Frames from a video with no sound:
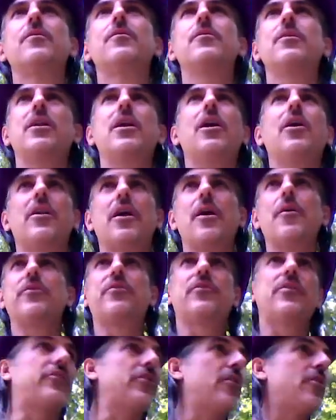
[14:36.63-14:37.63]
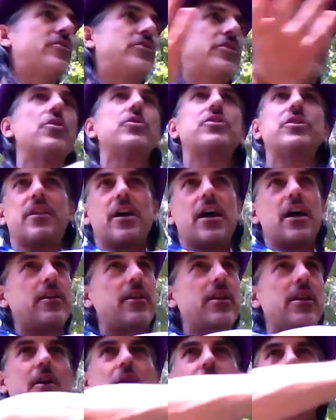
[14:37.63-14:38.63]
You know, that was so it shows you that
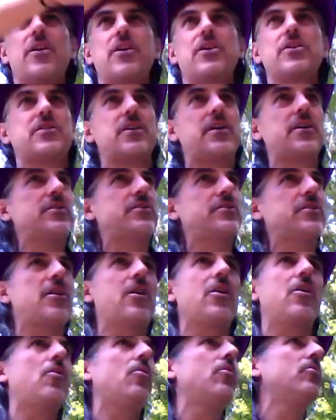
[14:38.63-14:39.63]
you know there's there's a whole